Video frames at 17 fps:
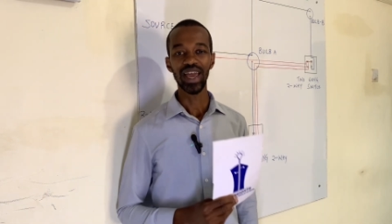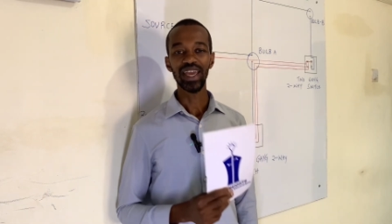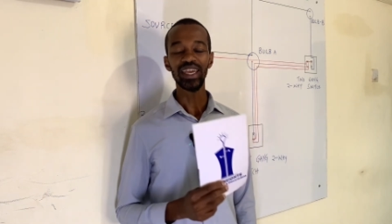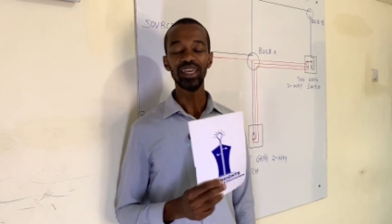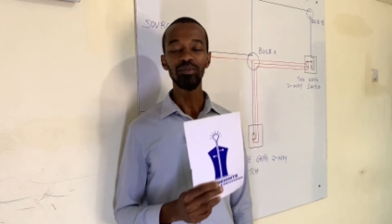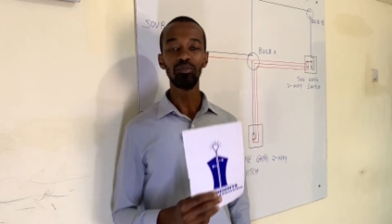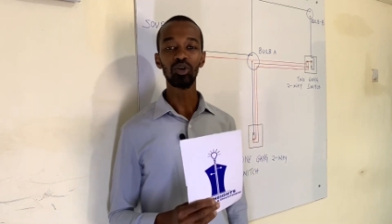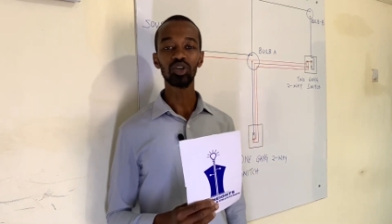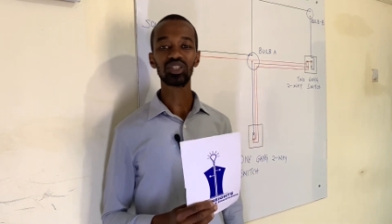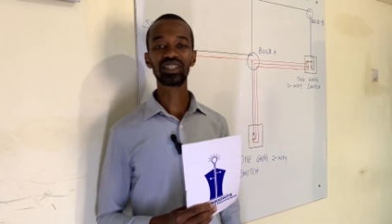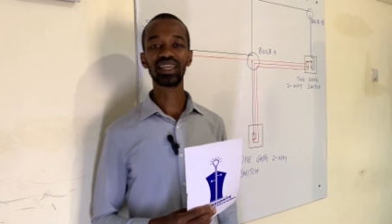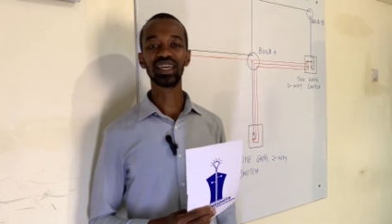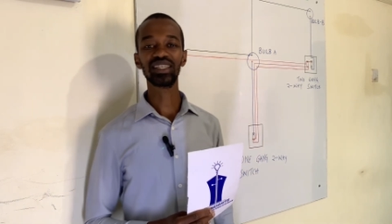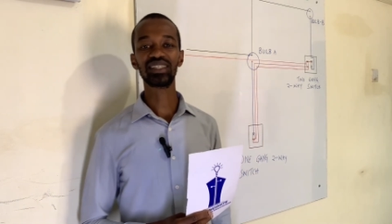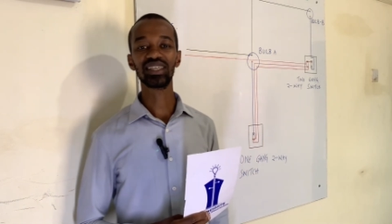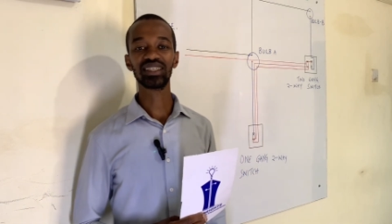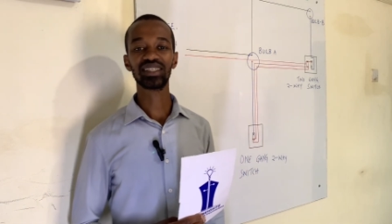In most
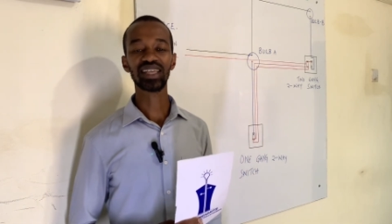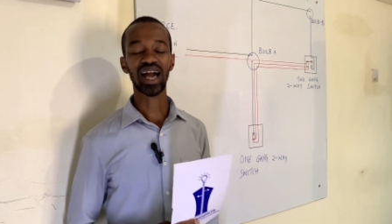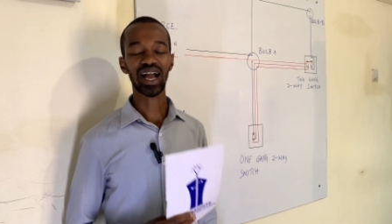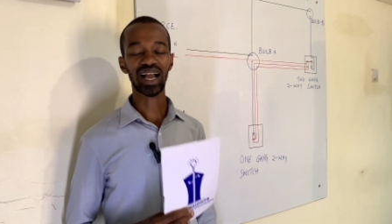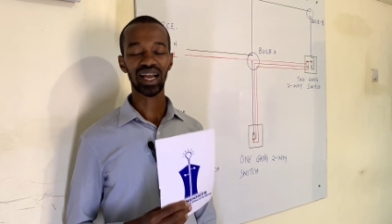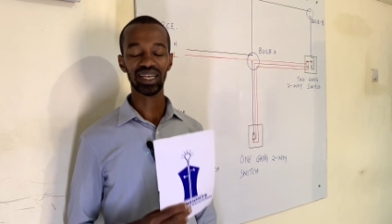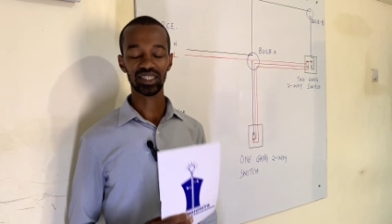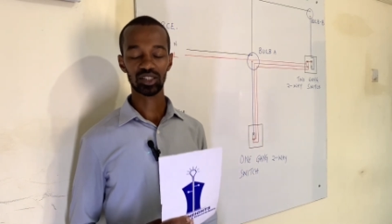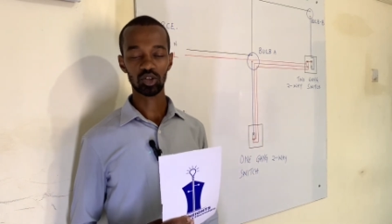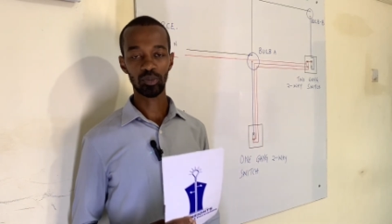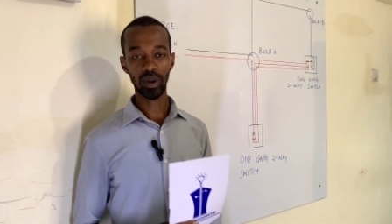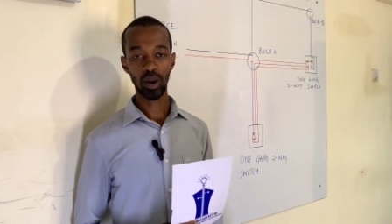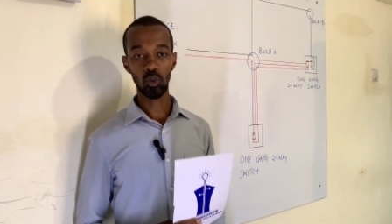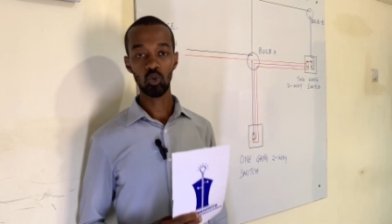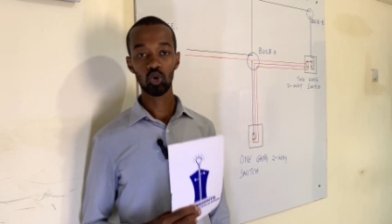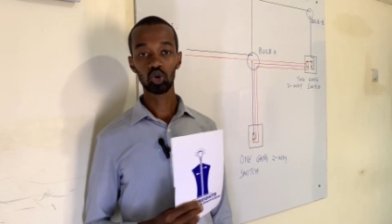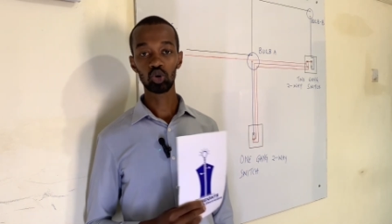cases, a customer
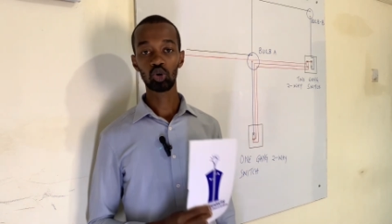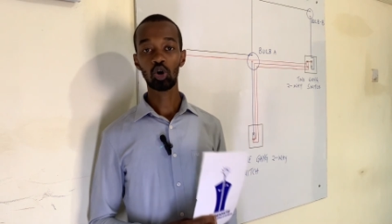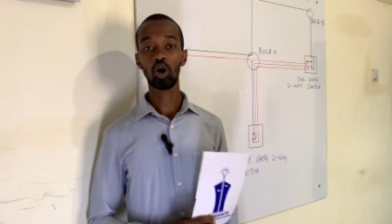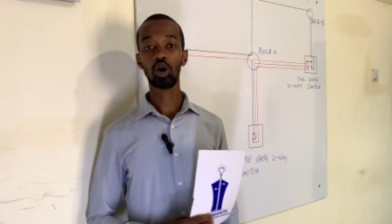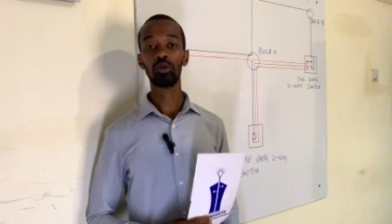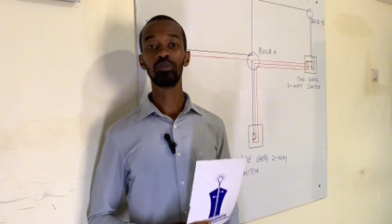would call